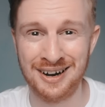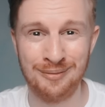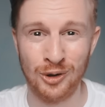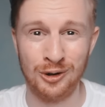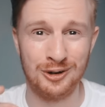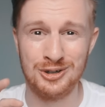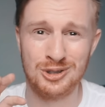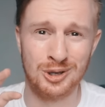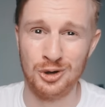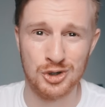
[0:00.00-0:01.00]
I'm not
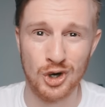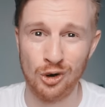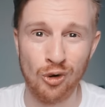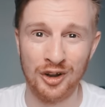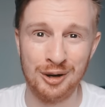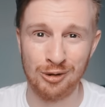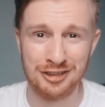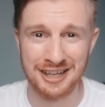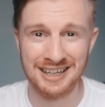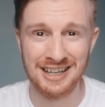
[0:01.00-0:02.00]
too sure what they were
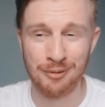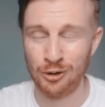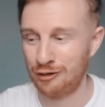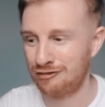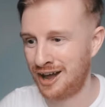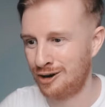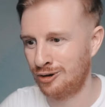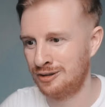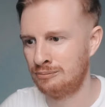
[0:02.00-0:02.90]
thinking about with that one,